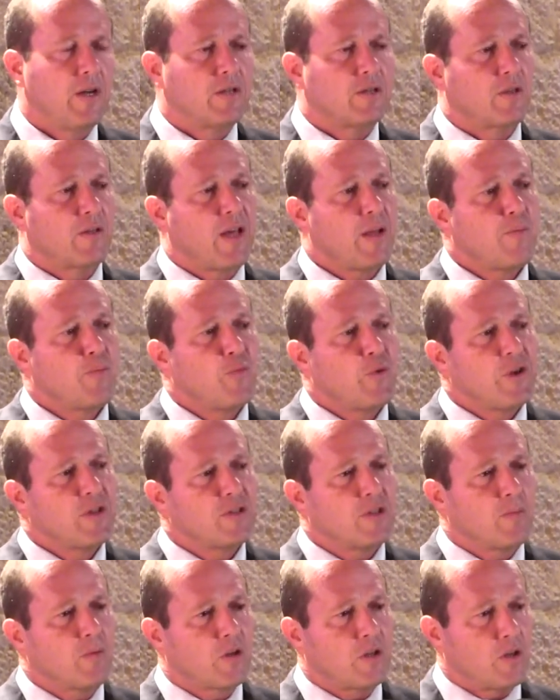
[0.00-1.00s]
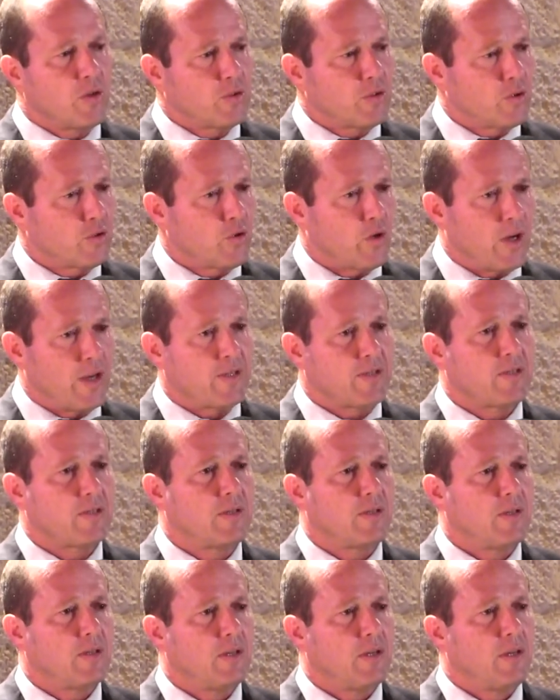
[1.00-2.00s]
So that brings them closer to
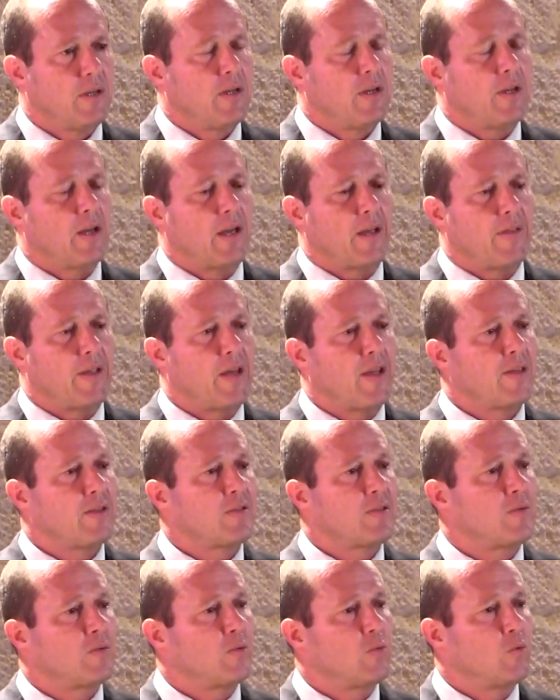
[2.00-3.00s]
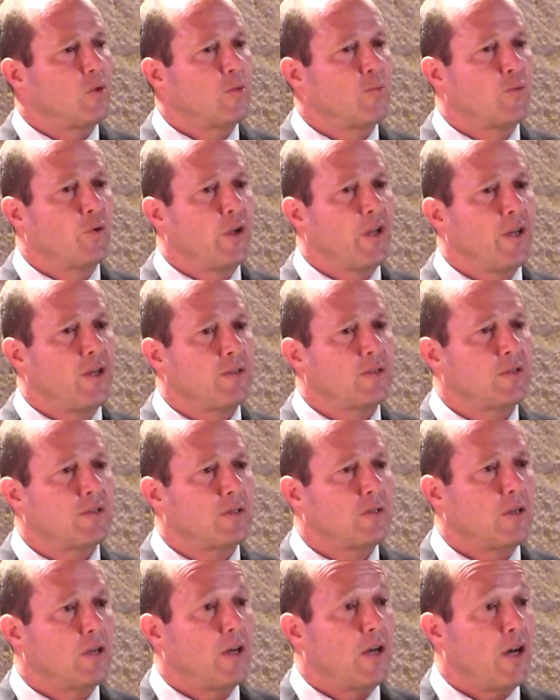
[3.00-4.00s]
us, and that's what
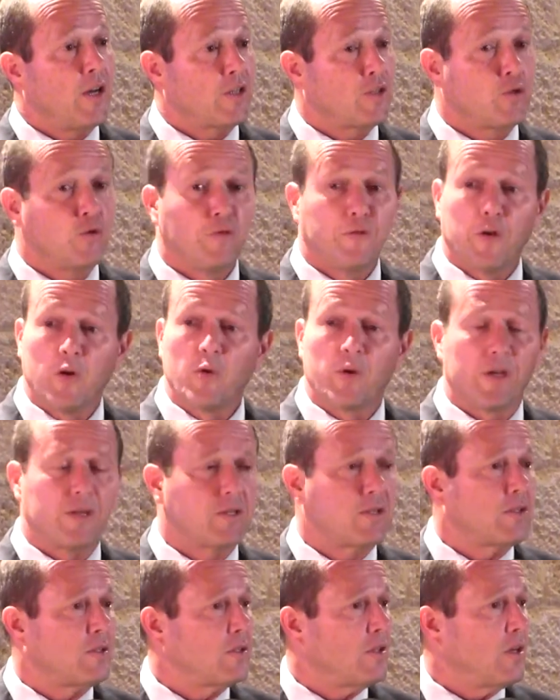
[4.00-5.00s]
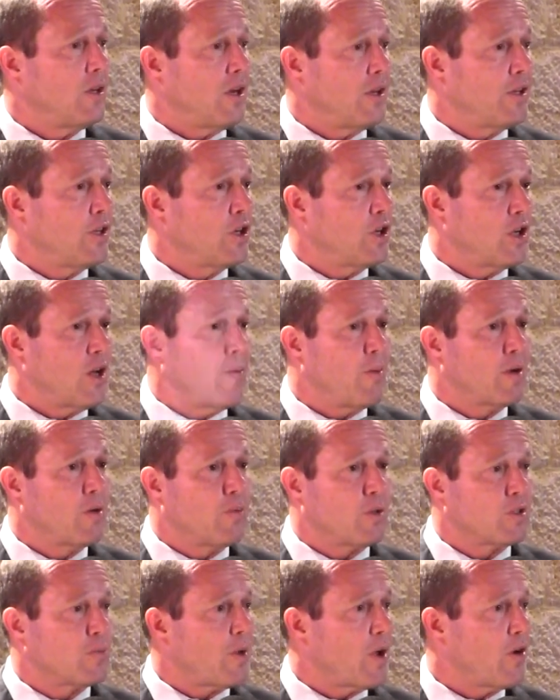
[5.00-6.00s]
brings us to focus on economic
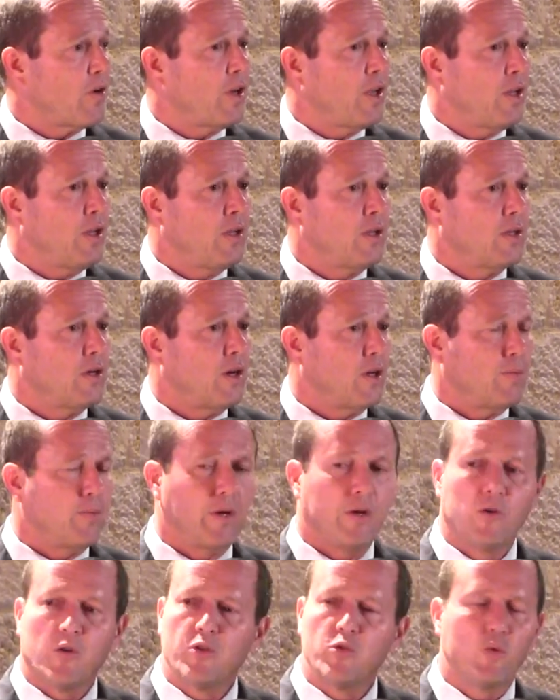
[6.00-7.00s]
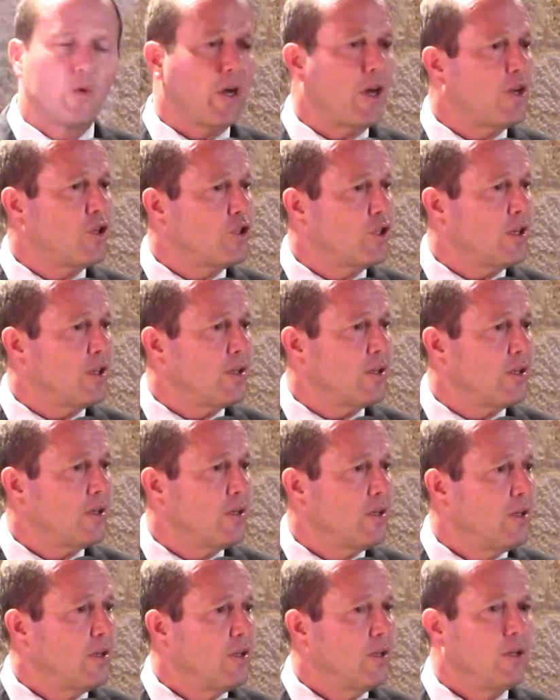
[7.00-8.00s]
prosperity, on better education,
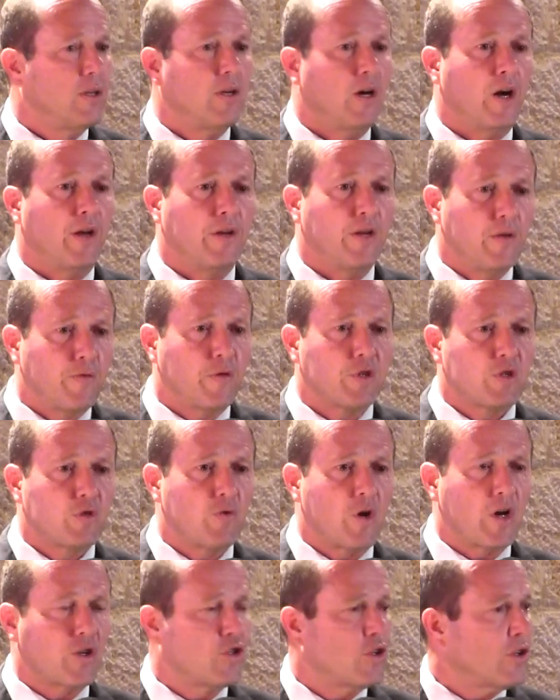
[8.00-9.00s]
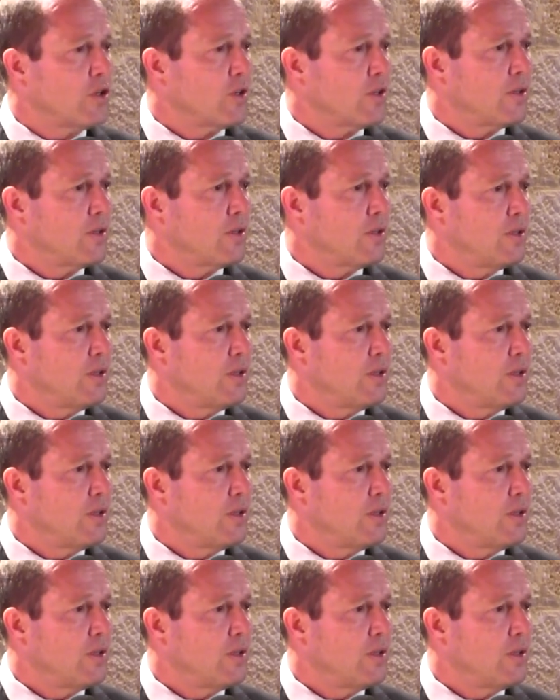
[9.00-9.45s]
on infrastructure.